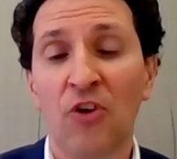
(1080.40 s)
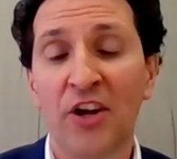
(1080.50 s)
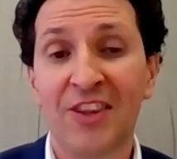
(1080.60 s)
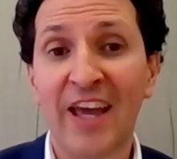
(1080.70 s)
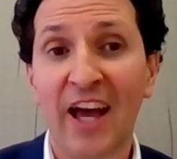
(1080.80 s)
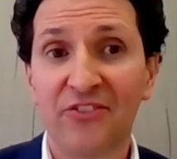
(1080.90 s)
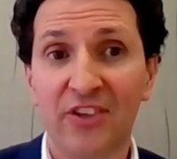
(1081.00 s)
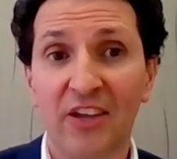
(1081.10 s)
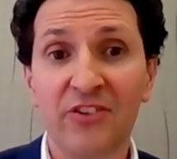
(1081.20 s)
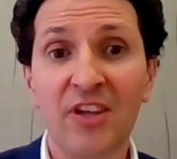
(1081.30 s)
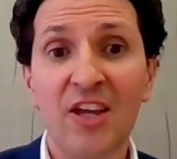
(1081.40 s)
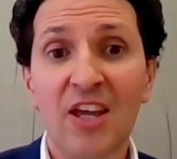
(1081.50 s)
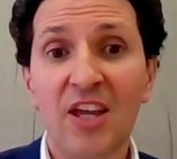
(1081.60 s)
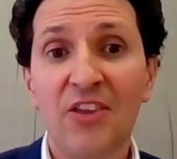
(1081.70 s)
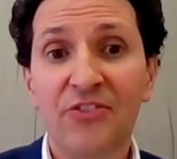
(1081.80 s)
dividing the assets,
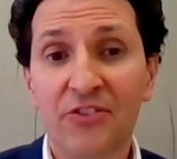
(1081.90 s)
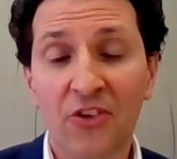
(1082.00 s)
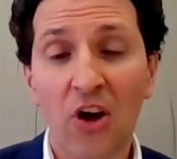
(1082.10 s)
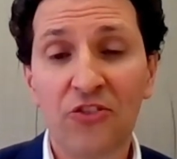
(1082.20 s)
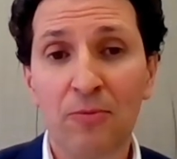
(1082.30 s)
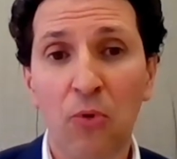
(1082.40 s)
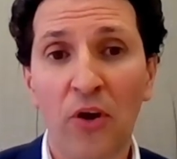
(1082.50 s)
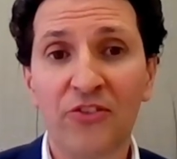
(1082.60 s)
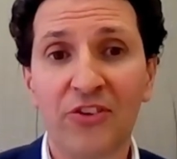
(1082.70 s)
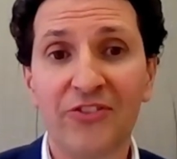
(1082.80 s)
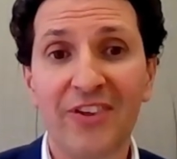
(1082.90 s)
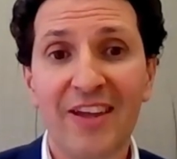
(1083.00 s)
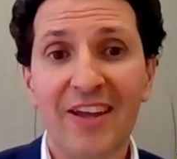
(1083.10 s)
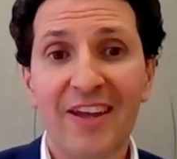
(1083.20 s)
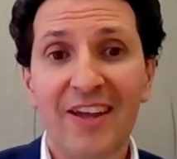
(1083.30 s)
is the starting point is
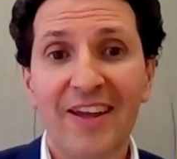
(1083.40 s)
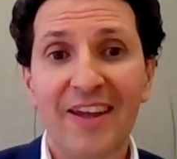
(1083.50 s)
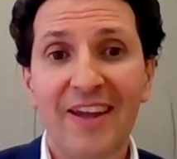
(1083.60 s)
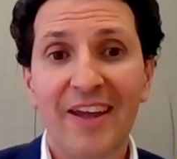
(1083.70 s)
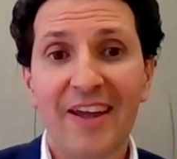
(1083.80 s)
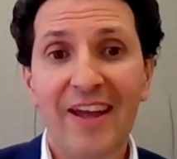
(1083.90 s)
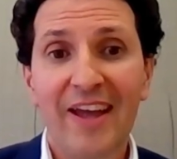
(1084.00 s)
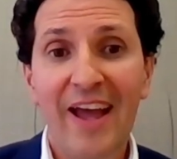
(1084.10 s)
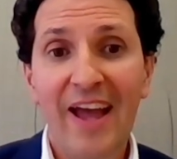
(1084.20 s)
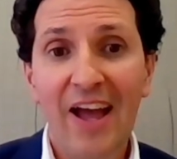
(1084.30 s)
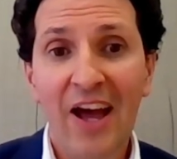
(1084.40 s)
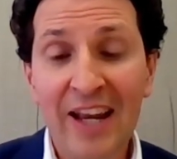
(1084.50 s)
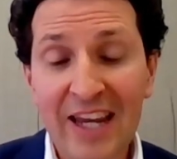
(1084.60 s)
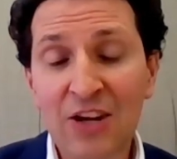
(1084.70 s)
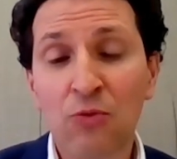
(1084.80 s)

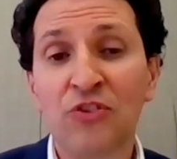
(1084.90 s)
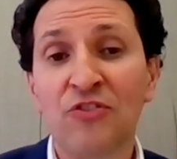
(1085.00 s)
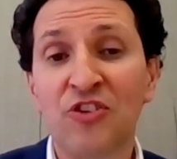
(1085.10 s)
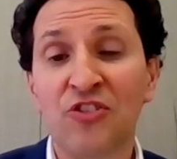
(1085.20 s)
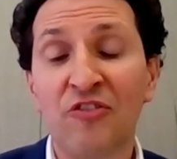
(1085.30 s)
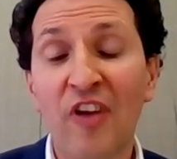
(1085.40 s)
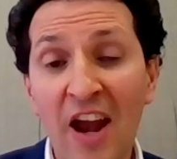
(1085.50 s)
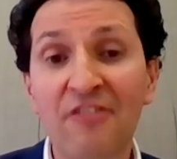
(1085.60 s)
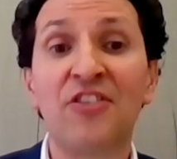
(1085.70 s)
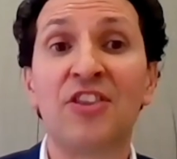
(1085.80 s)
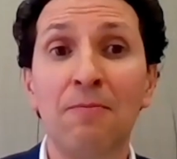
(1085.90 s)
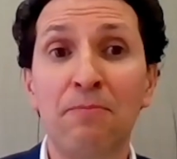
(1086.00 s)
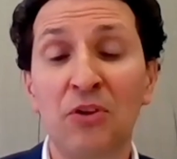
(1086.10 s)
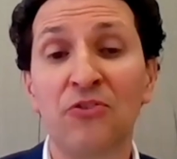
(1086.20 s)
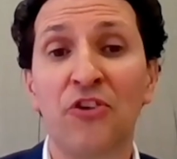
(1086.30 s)
an equal division of
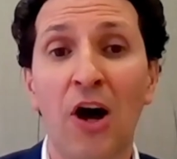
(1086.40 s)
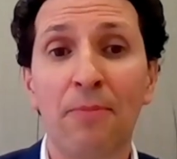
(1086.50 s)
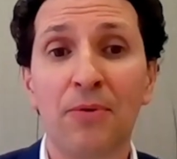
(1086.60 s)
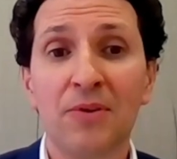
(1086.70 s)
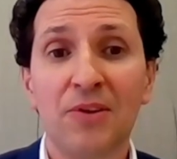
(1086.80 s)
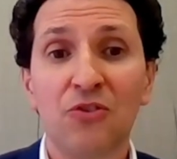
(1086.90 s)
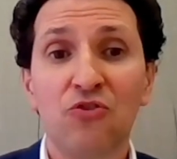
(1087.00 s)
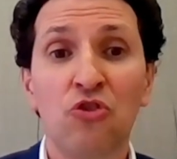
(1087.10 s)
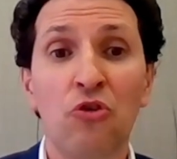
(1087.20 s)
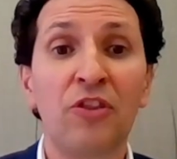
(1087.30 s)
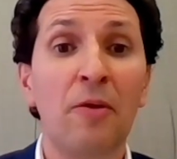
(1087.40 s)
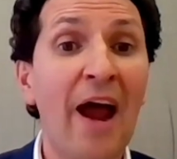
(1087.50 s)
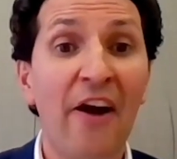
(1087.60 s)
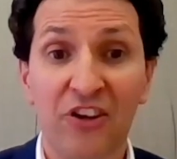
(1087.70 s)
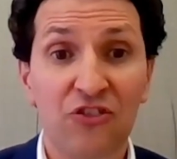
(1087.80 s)
everything built up during the
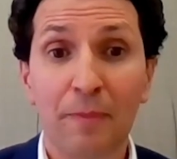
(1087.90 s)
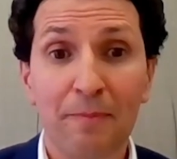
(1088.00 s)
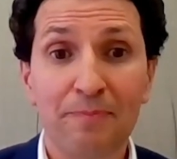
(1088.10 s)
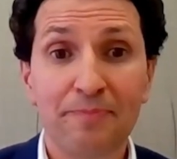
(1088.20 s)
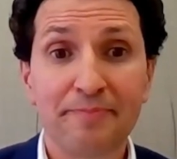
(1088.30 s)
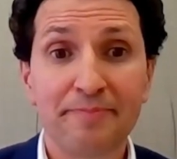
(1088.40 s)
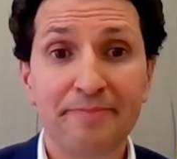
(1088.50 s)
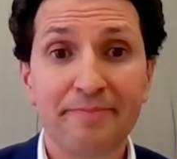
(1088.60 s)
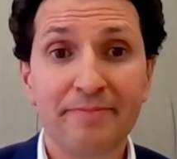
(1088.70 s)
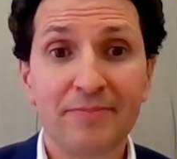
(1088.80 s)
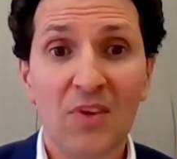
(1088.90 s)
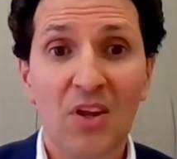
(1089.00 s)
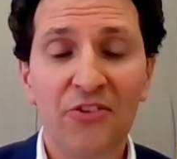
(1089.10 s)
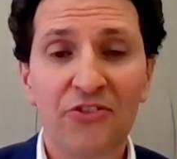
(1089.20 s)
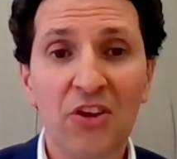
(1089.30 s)
marriage.
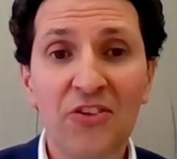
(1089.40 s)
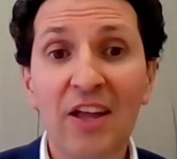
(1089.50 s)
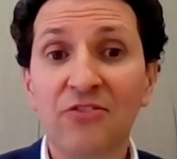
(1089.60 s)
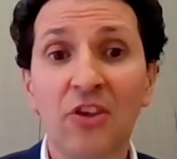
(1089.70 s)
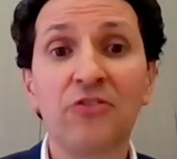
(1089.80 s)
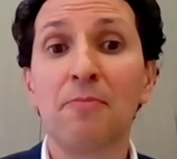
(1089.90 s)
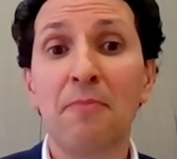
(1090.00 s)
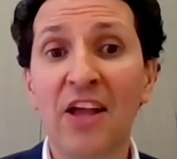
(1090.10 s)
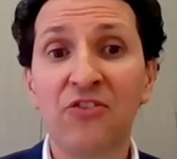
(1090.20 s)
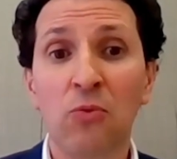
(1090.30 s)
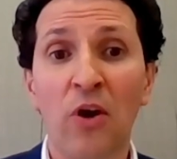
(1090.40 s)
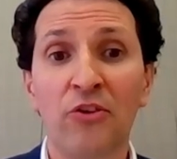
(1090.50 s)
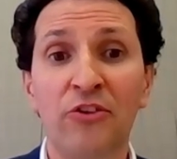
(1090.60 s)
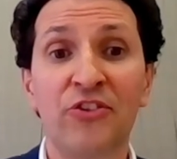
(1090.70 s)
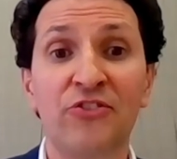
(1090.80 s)
And so that doesn't matter
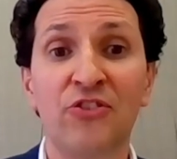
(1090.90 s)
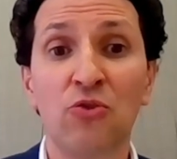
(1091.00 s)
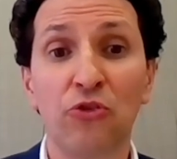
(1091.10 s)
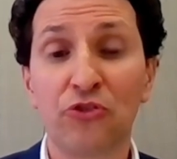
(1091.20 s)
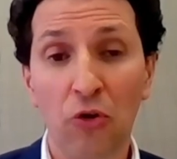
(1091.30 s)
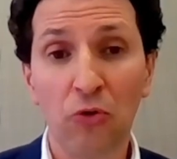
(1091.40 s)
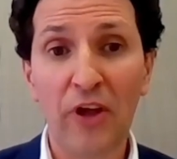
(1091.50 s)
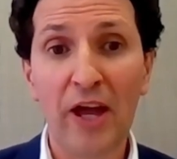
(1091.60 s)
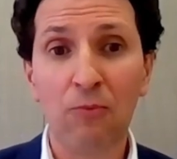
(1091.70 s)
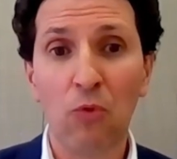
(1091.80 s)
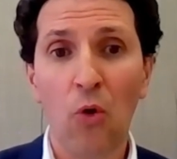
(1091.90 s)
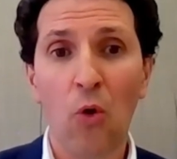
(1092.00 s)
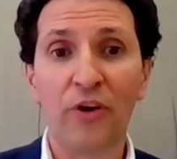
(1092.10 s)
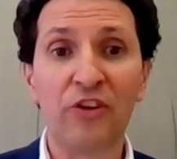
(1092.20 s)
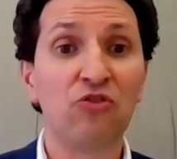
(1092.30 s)
whether it is in your sole name
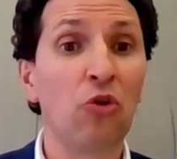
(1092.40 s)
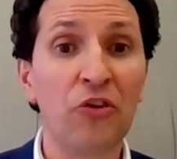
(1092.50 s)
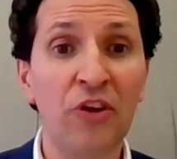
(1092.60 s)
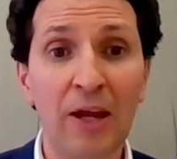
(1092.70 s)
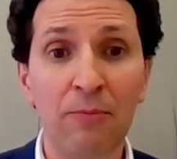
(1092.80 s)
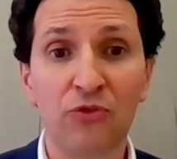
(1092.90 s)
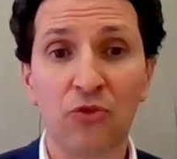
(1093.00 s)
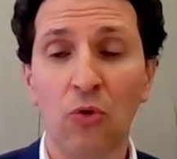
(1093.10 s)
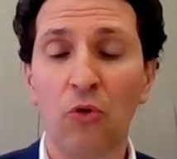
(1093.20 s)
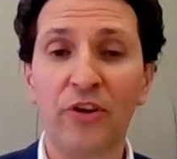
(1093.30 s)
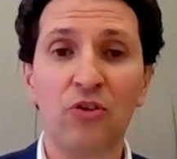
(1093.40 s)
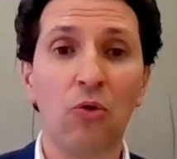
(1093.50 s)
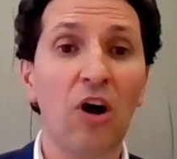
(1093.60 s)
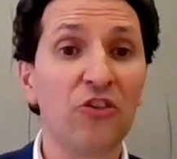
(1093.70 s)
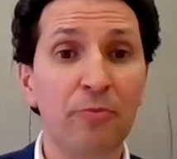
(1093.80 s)
or in joint names or in
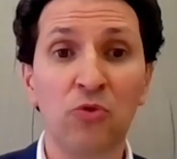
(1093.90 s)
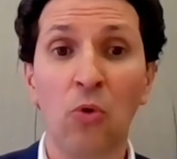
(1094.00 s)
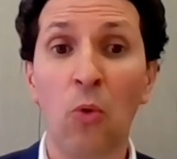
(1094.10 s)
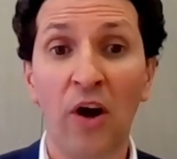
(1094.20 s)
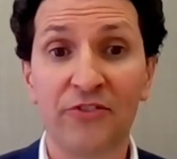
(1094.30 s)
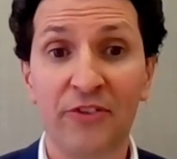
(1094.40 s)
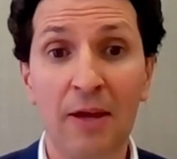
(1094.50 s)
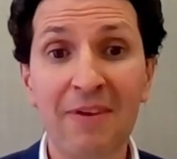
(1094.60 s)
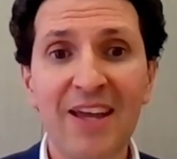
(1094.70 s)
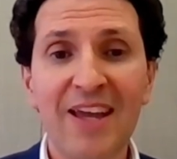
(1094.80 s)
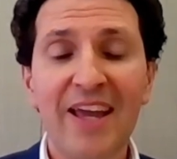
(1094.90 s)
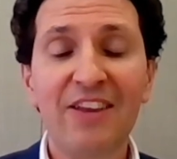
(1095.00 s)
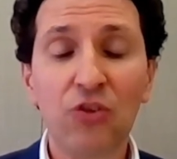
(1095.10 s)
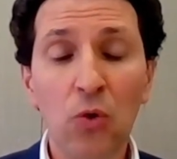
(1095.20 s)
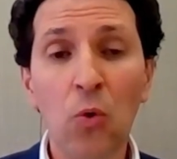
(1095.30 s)
your husband or wife's name.
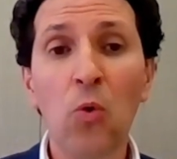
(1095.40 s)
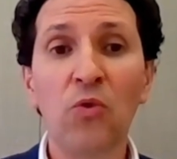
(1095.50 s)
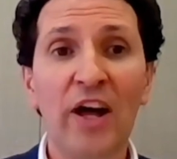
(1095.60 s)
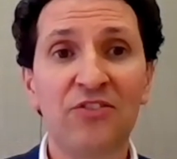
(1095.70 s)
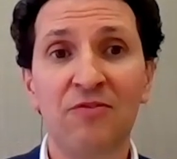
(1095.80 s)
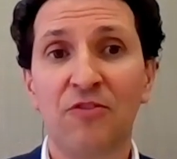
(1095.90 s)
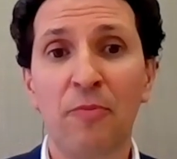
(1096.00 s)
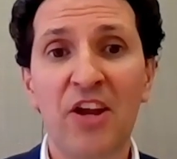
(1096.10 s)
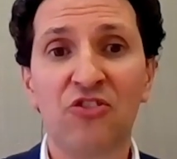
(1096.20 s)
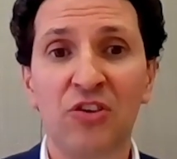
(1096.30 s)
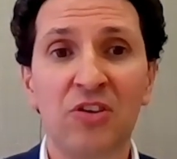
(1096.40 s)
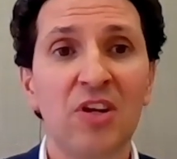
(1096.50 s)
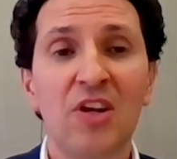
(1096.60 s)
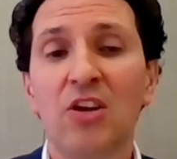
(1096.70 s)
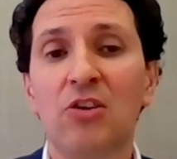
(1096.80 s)
It's all that information,
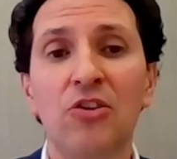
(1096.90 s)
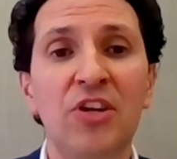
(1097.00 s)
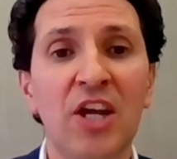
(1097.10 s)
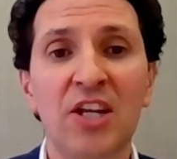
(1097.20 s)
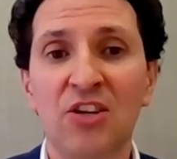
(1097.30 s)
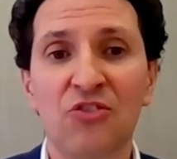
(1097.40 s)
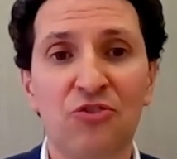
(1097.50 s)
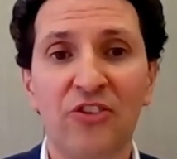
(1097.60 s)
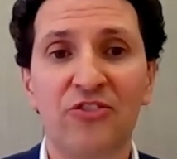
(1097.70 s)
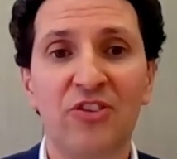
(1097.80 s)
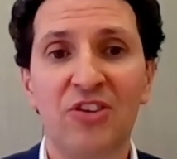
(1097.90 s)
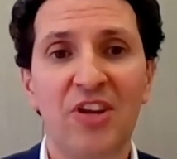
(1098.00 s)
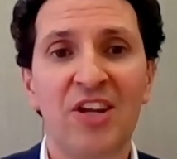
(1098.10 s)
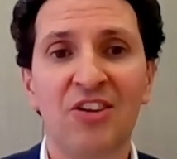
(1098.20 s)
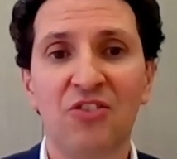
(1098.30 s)
including any interest
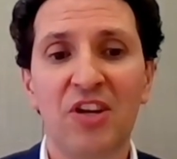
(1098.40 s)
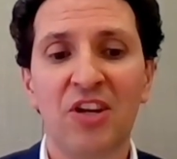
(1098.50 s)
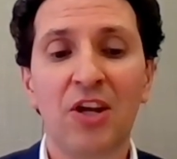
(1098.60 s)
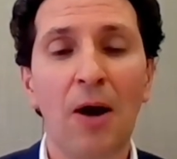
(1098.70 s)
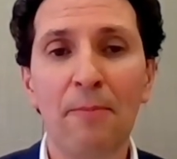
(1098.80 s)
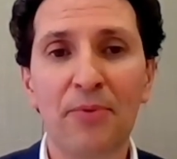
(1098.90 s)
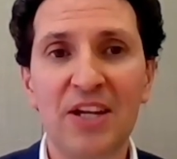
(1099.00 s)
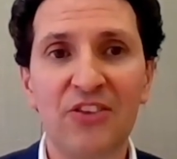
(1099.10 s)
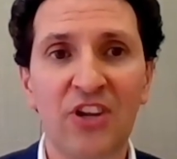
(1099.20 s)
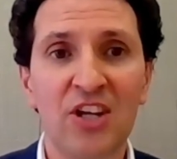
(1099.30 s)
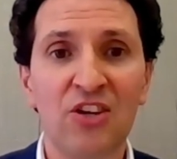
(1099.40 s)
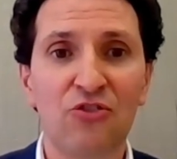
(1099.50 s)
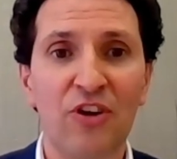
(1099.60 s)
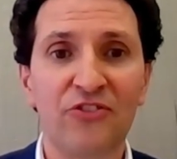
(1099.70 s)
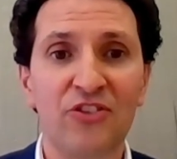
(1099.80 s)
in companies, any
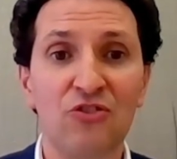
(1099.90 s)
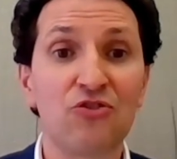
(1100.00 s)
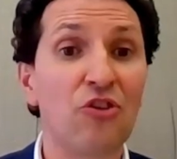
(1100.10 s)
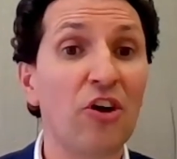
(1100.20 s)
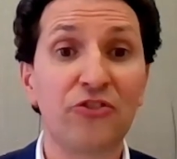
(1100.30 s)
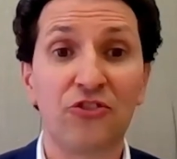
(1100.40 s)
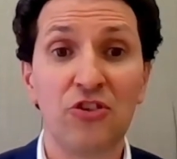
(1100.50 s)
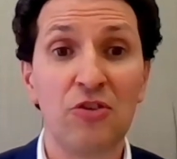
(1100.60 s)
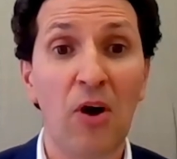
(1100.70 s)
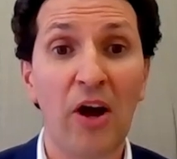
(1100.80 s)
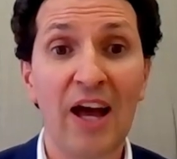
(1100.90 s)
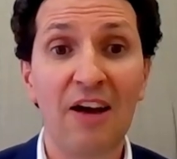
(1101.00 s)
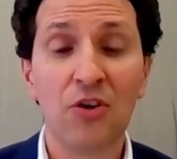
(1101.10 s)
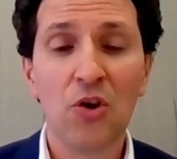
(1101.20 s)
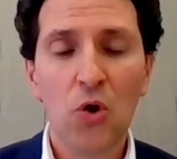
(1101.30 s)
interest in trusts that you might
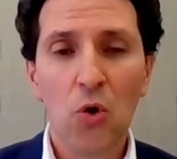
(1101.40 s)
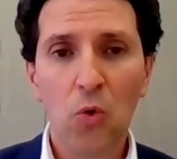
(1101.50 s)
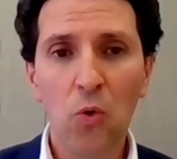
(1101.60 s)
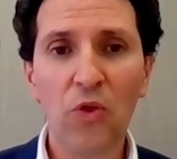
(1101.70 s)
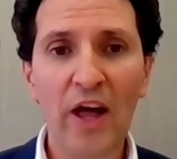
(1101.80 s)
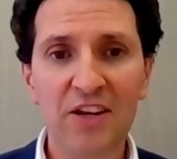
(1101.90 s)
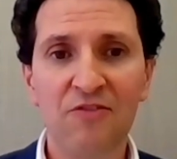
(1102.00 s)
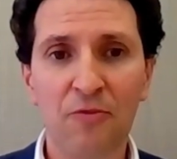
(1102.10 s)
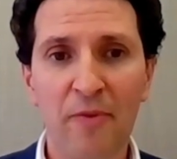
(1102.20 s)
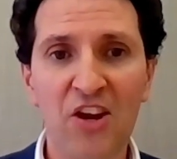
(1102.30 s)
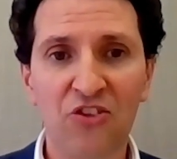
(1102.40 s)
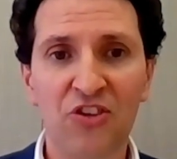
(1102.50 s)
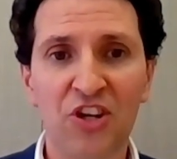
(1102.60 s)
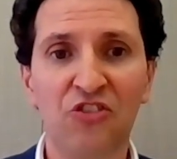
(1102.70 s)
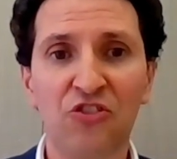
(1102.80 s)
have. All that
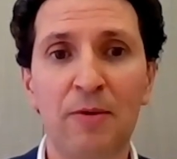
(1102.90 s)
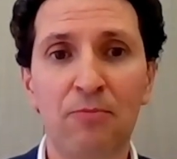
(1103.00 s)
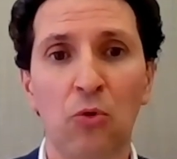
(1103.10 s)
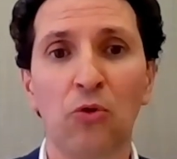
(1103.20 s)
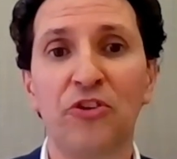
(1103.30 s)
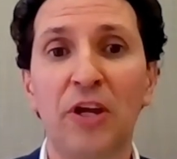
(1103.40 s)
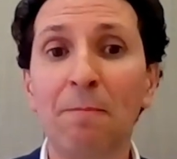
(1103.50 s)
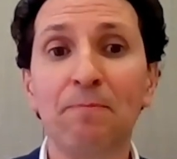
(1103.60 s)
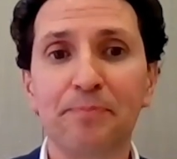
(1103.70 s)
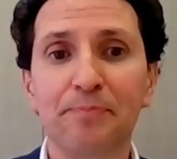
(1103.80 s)
information needs to be brought in.